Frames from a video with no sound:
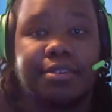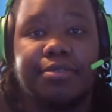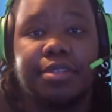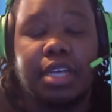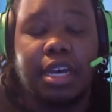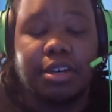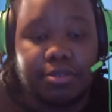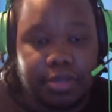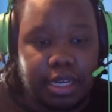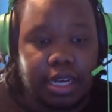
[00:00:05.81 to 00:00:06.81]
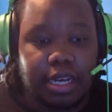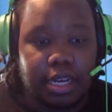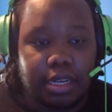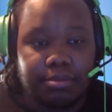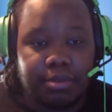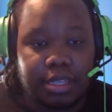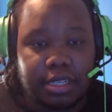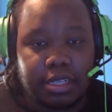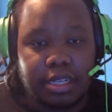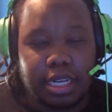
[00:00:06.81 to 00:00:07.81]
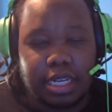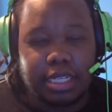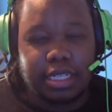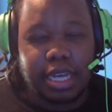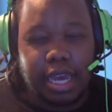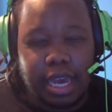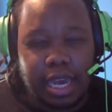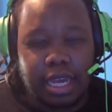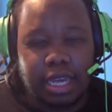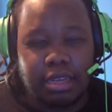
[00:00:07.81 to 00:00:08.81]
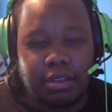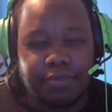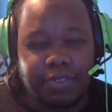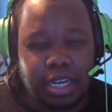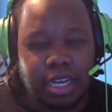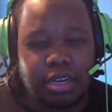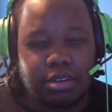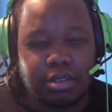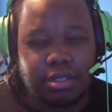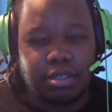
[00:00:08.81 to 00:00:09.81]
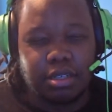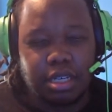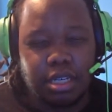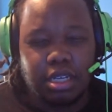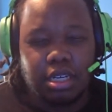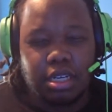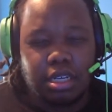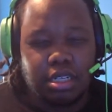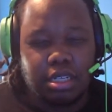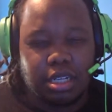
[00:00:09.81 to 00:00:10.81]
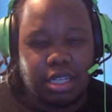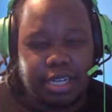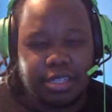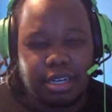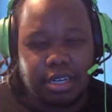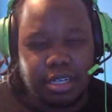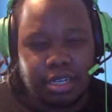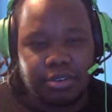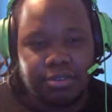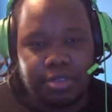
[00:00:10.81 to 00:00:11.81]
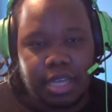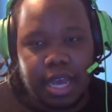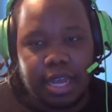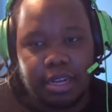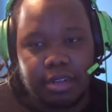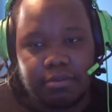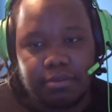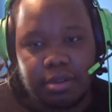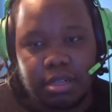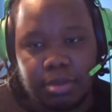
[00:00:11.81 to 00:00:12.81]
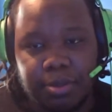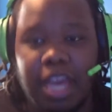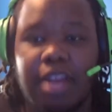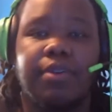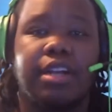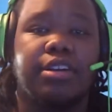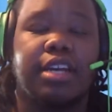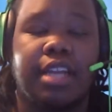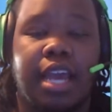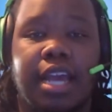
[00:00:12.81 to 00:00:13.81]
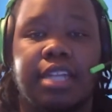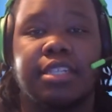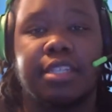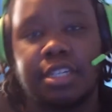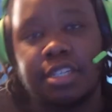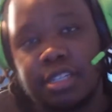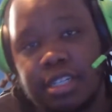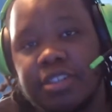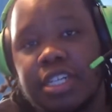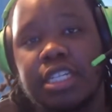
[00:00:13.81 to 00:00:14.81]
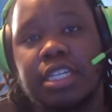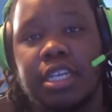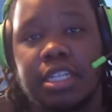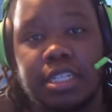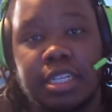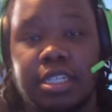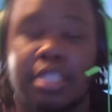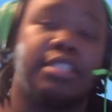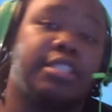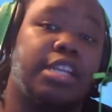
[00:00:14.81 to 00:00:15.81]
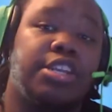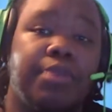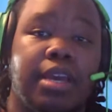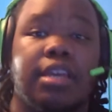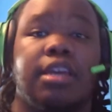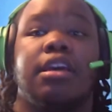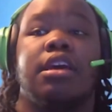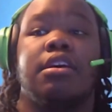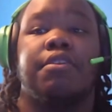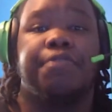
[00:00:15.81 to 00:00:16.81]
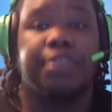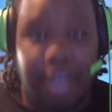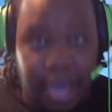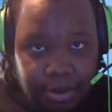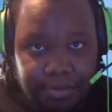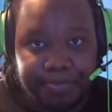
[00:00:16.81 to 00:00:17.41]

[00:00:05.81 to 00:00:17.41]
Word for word: So, um, this is a video to let y'all know that the Blade Runner Enhanced Edition series is discontinuing for now.